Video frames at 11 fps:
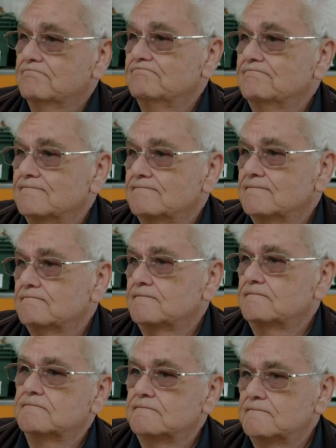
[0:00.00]

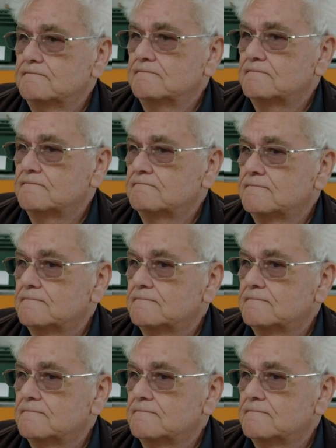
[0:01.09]
[no speech]